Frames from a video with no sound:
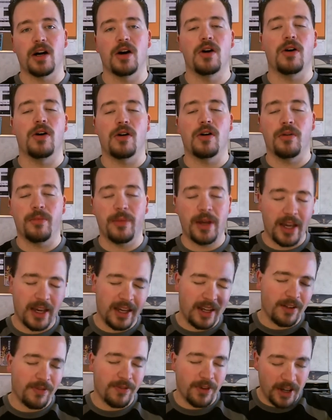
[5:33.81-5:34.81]
oh
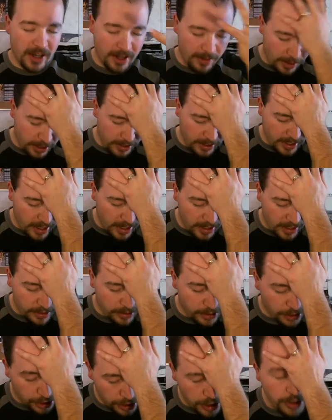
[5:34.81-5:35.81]
man, I forgot about that,
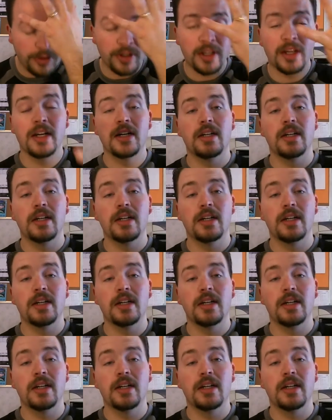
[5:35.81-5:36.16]
shoot.